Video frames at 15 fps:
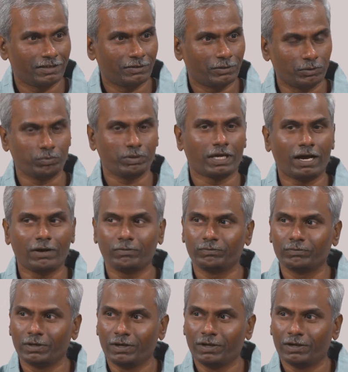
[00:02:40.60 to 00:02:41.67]
Do we have
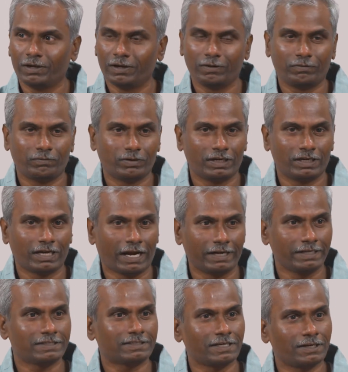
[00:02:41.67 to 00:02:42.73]
an
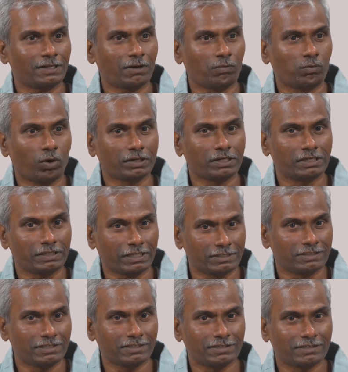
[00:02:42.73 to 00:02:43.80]
understanding of what a
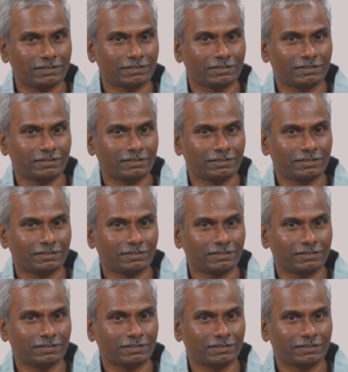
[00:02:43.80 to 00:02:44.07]
touch is?